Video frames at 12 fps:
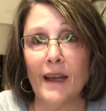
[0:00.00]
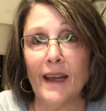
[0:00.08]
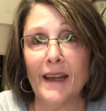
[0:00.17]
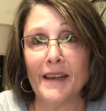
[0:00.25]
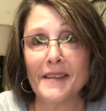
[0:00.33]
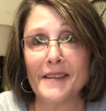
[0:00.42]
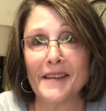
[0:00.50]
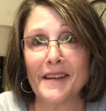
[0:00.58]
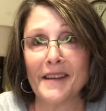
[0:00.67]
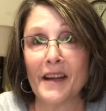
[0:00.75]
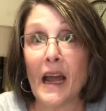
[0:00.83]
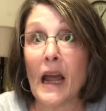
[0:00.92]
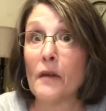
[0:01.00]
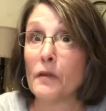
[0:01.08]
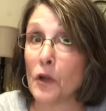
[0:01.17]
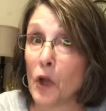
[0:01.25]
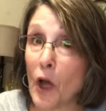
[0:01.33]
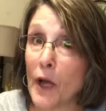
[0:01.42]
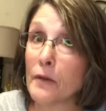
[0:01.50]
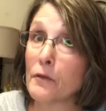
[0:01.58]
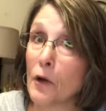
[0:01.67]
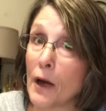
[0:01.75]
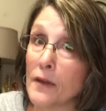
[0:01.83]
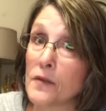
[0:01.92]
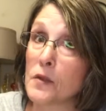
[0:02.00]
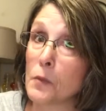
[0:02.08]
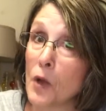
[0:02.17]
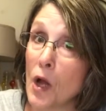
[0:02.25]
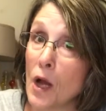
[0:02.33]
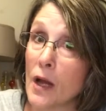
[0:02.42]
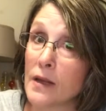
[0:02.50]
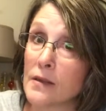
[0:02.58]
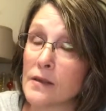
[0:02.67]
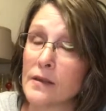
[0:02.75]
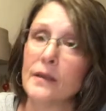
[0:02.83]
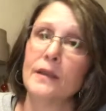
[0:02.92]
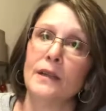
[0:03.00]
and I have a lot of craft supplies.